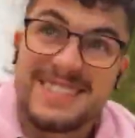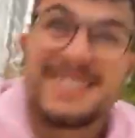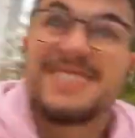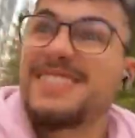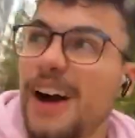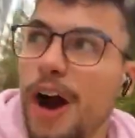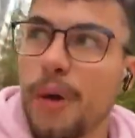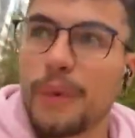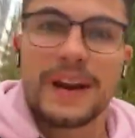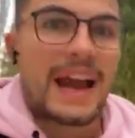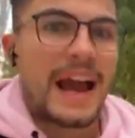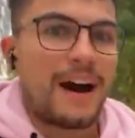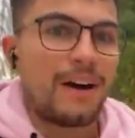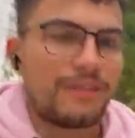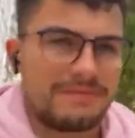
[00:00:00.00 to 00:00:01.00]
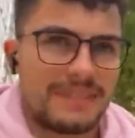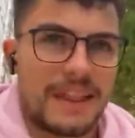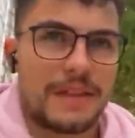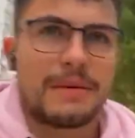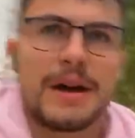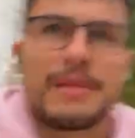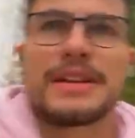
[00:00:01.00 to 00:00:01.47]
holding out at the
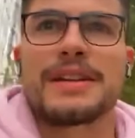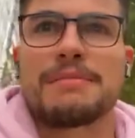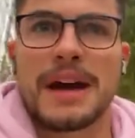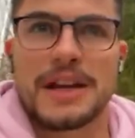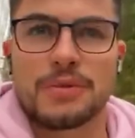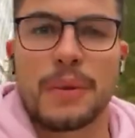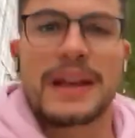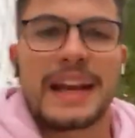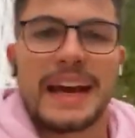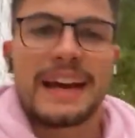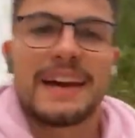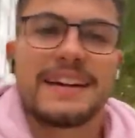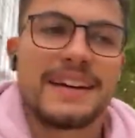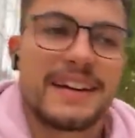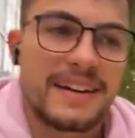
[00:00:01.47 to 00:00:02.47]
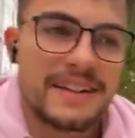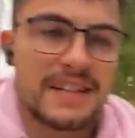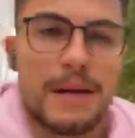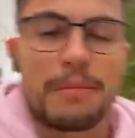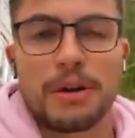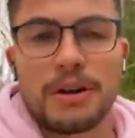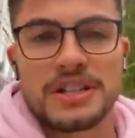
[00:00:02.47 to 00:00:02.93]
moment, but it's windy, so
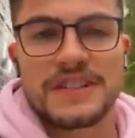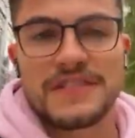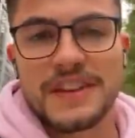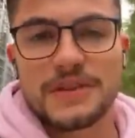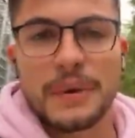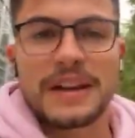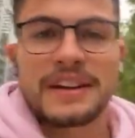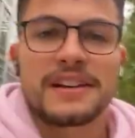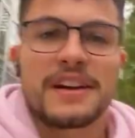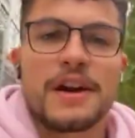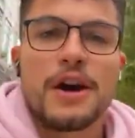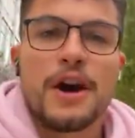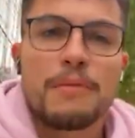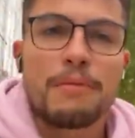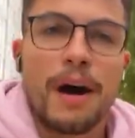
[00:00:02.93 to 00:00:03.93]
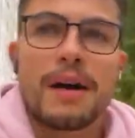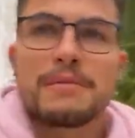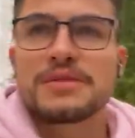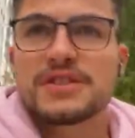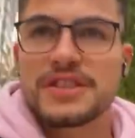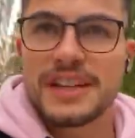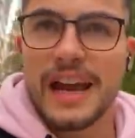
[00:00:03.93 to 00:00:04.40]
apologies if there's wind. But I'm
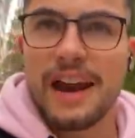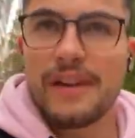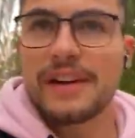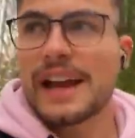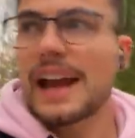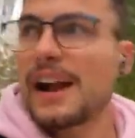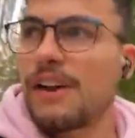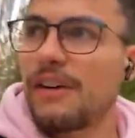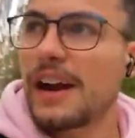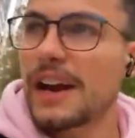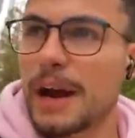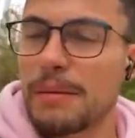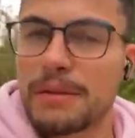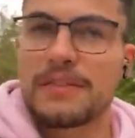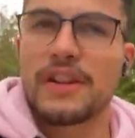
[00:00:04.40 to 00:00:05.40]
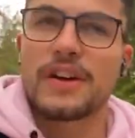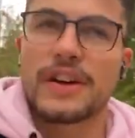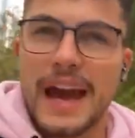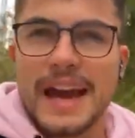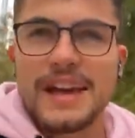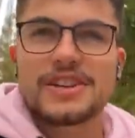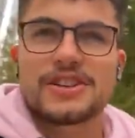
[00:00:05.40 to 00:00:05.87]
scouting out a couple of
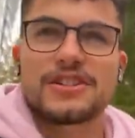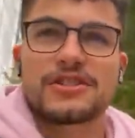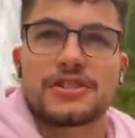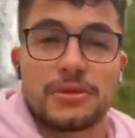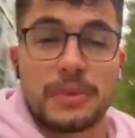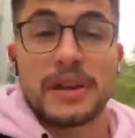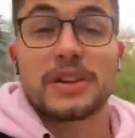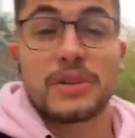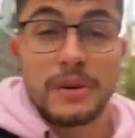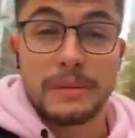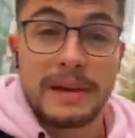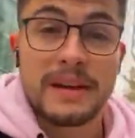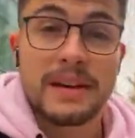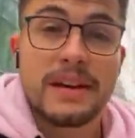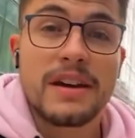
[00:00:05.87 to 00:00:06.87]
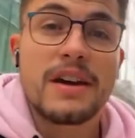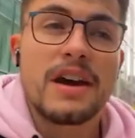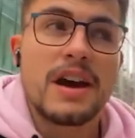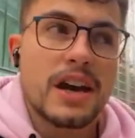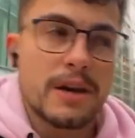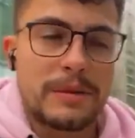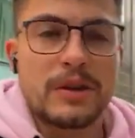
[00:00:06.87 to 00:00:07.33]
locations. We're going
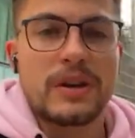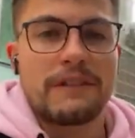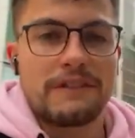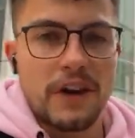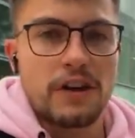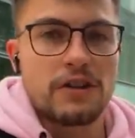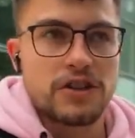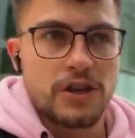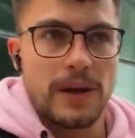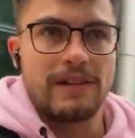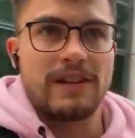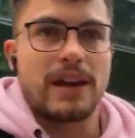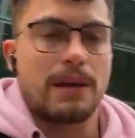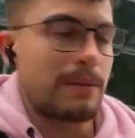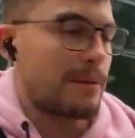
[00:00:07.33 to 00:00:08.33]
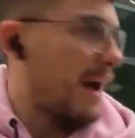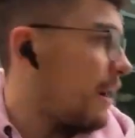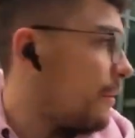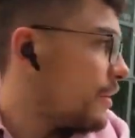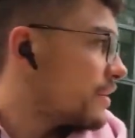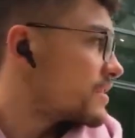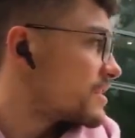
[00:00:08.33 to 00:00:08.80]
to be doing a photo shoot here in a couple of
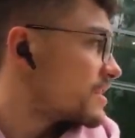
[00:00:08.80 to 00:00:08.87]
hours,